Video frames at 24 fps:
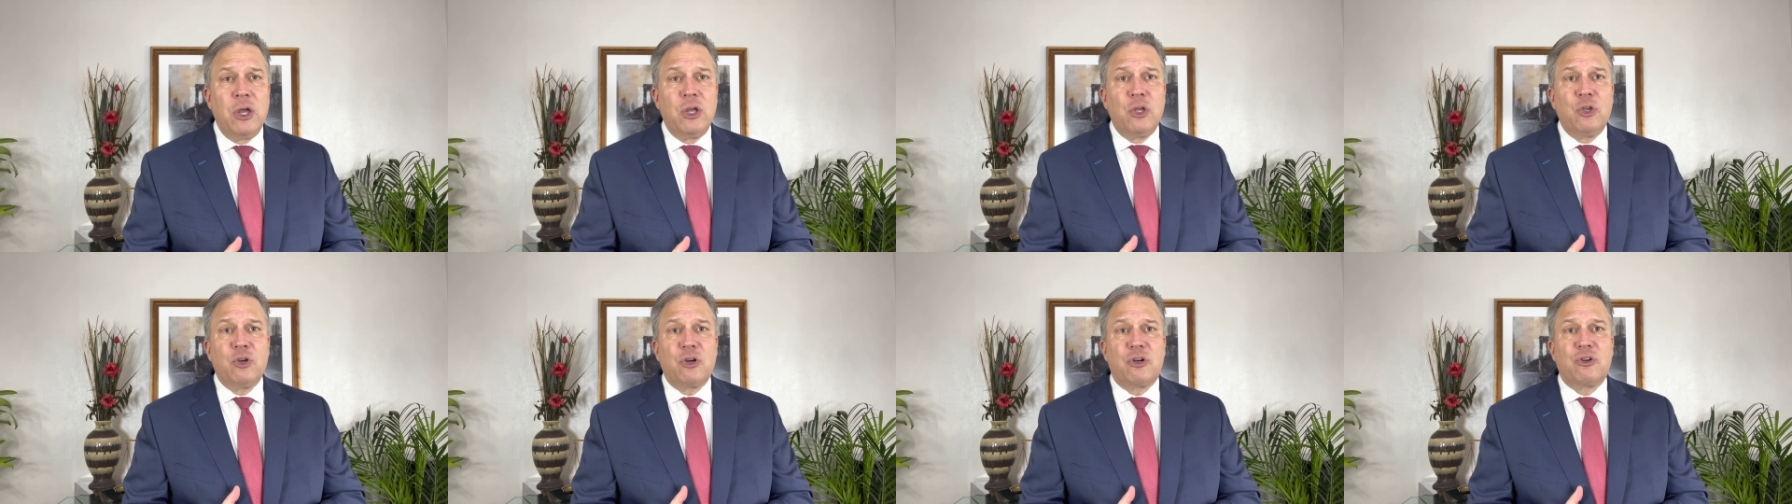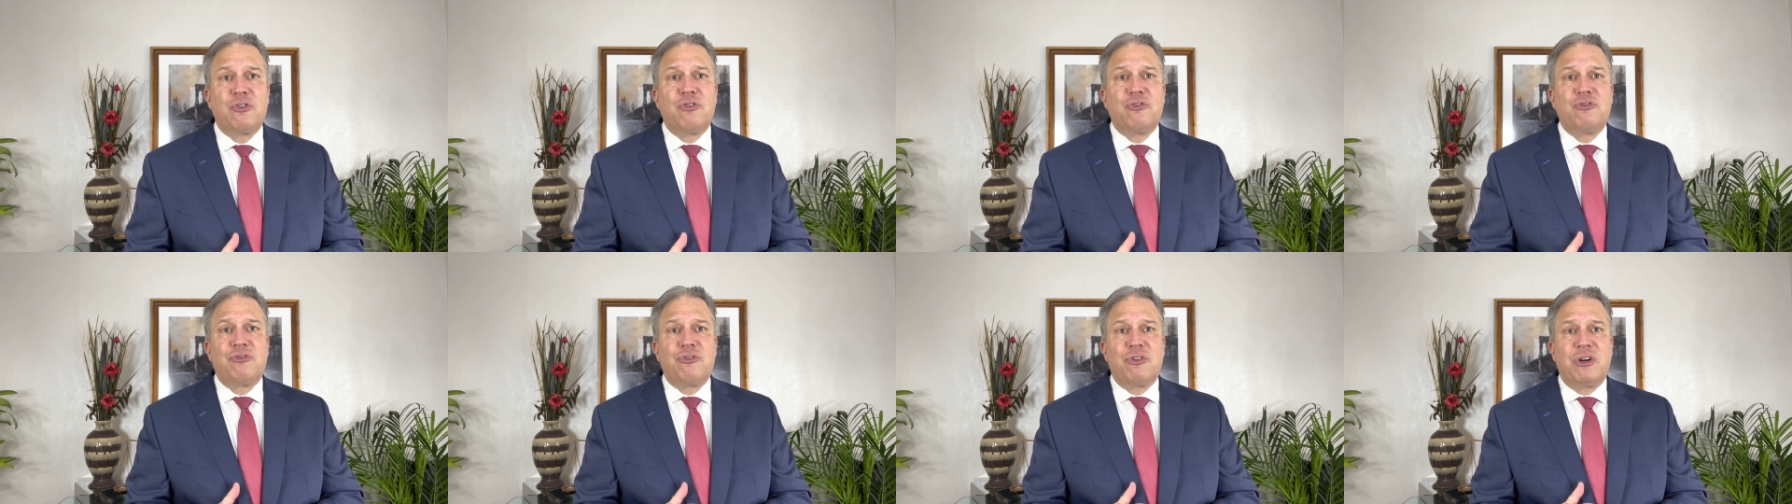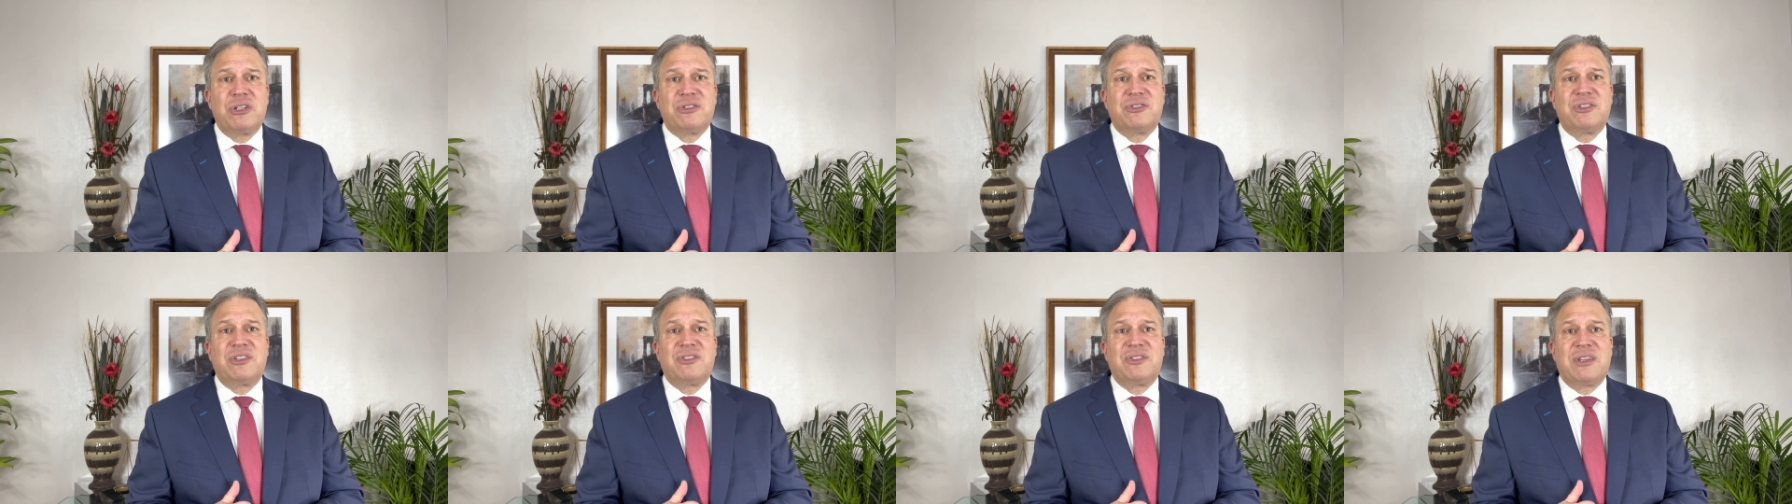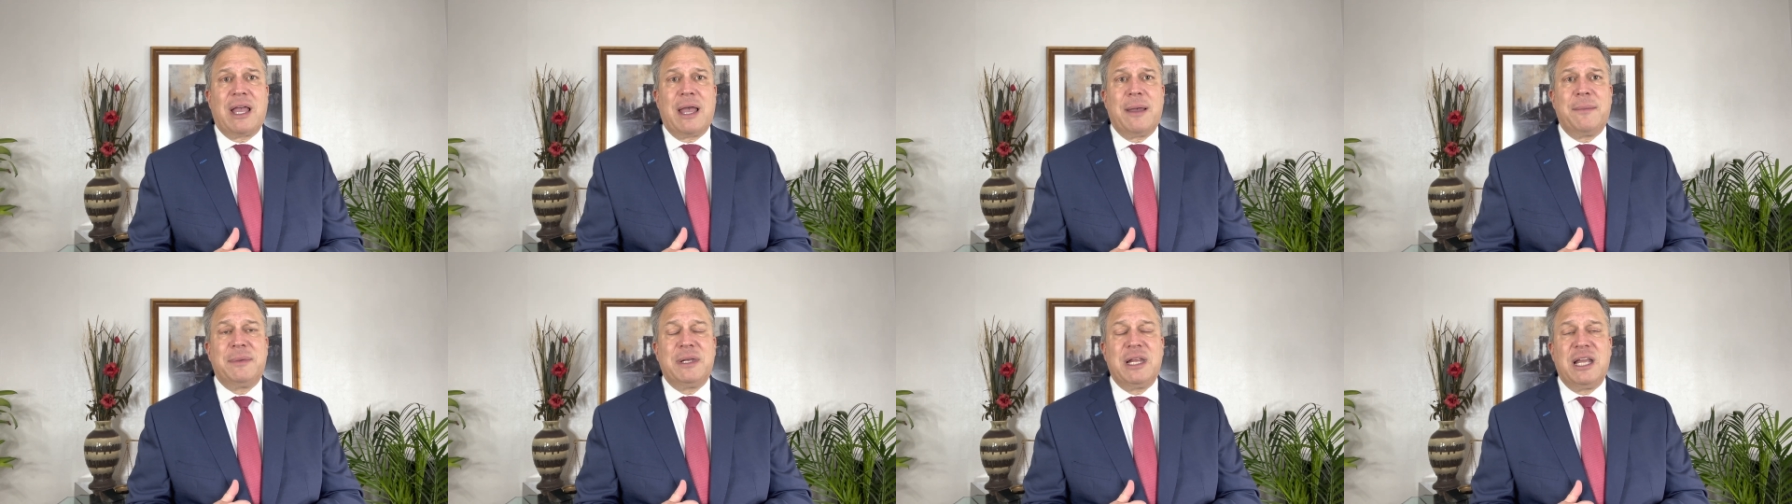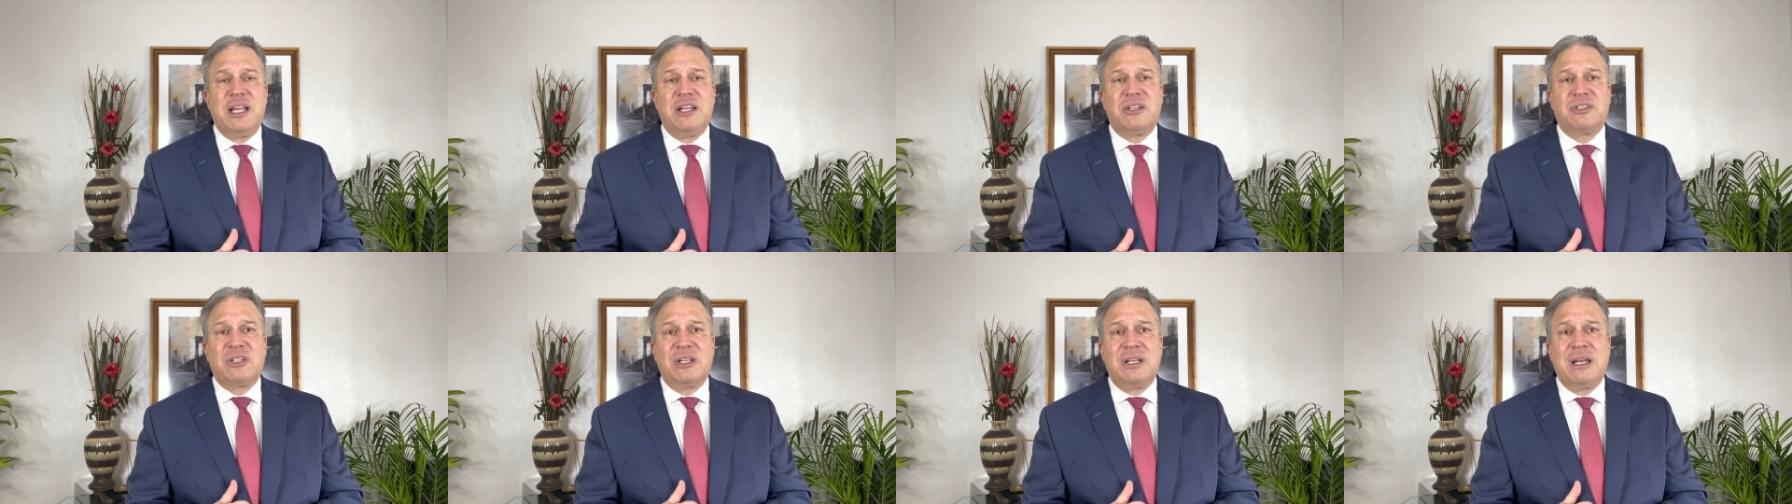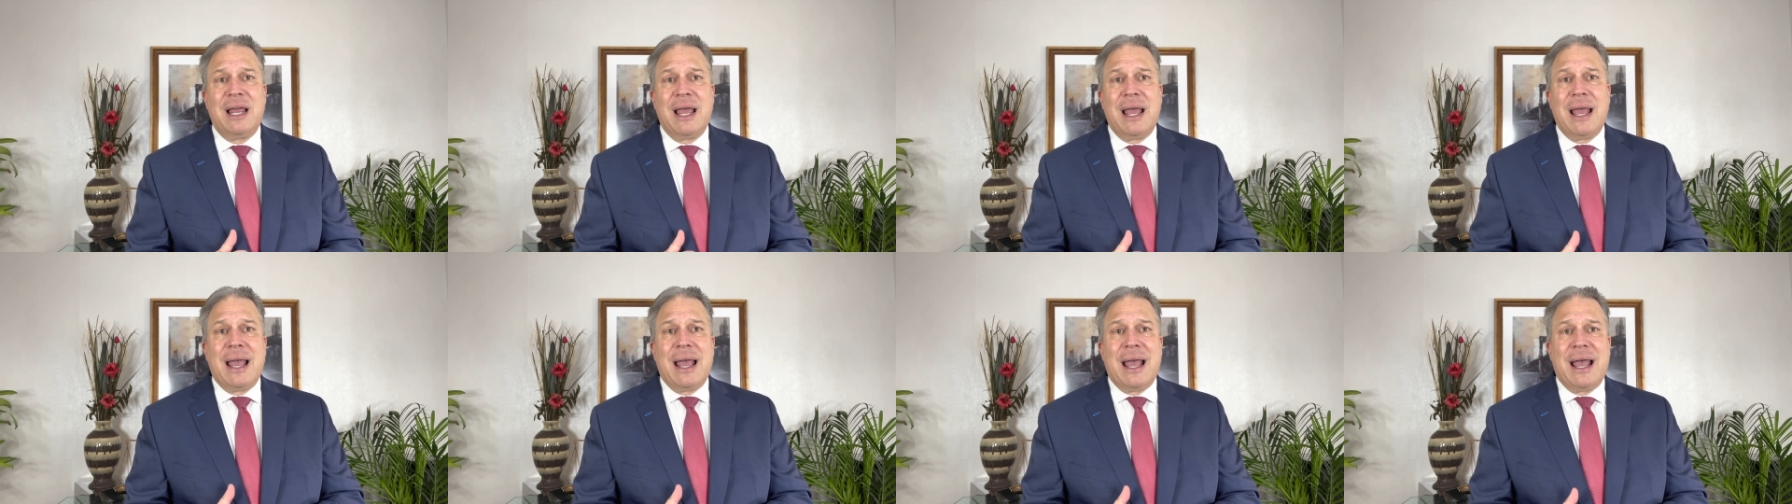Your cross-examination
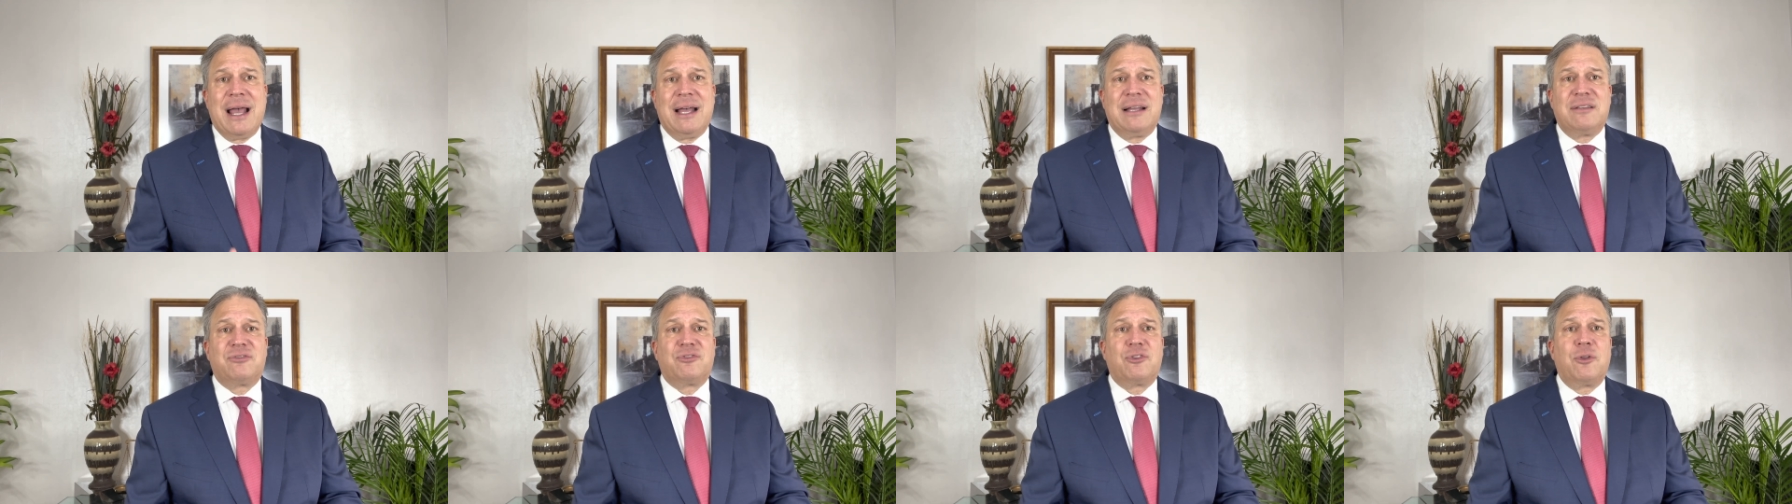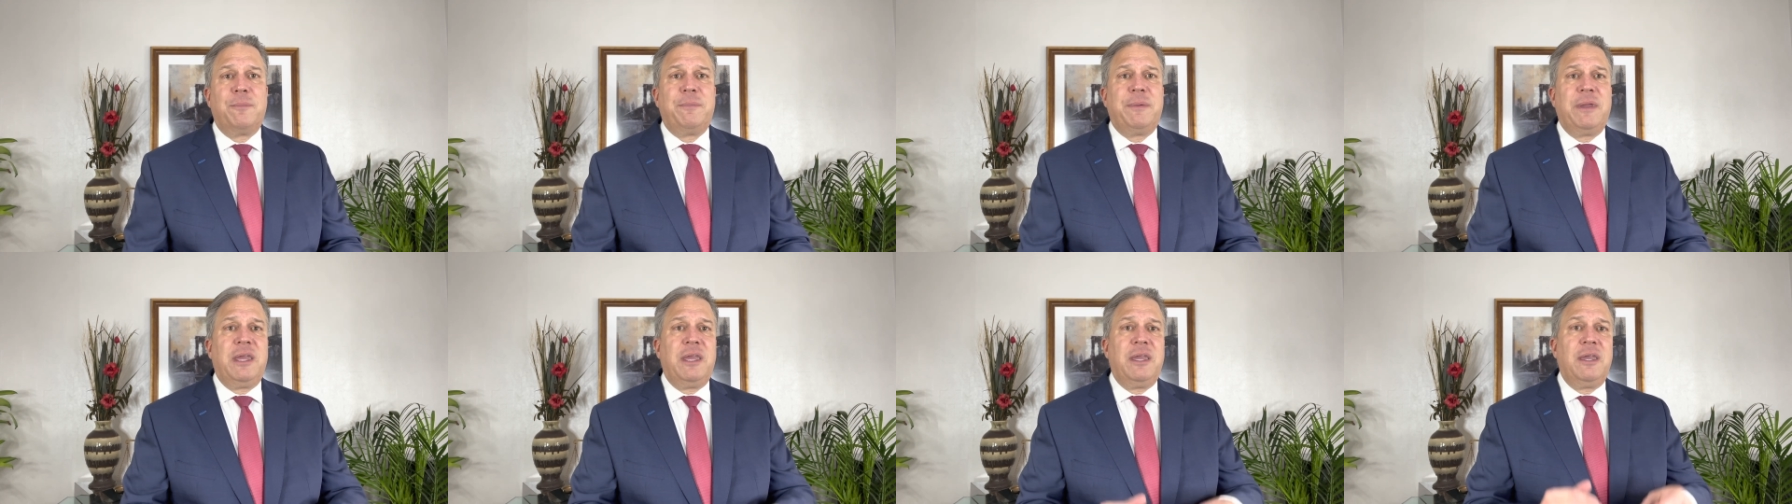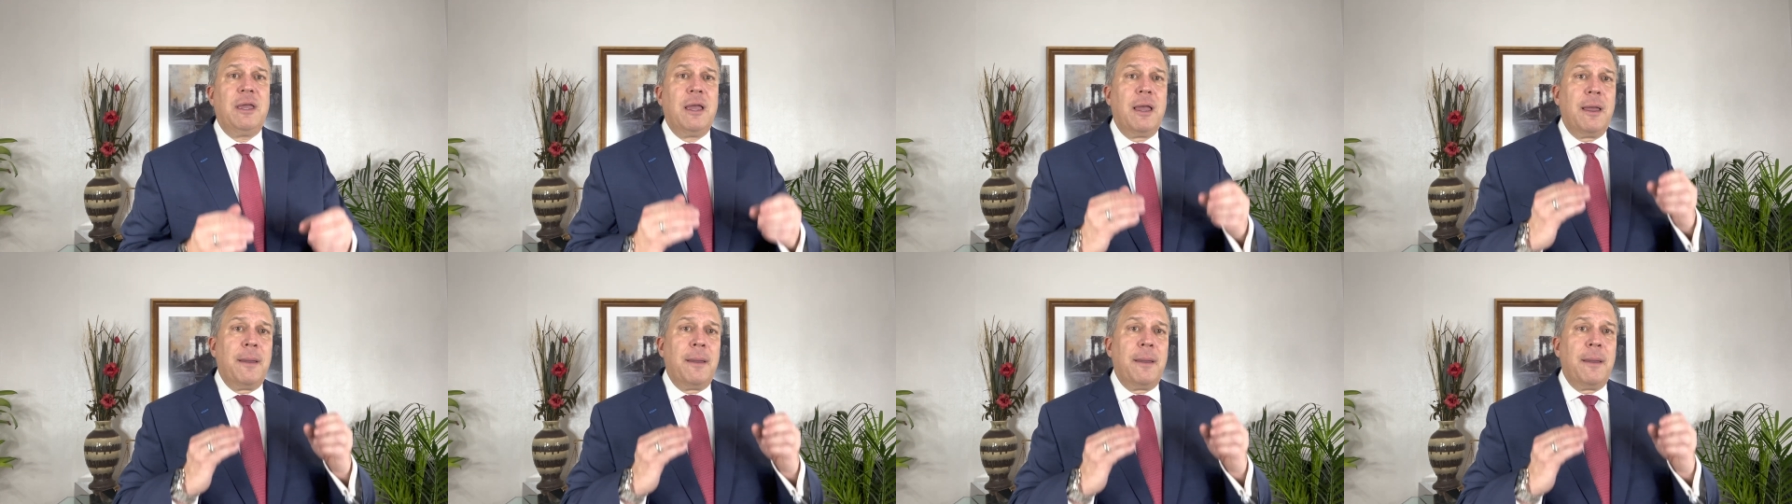has to be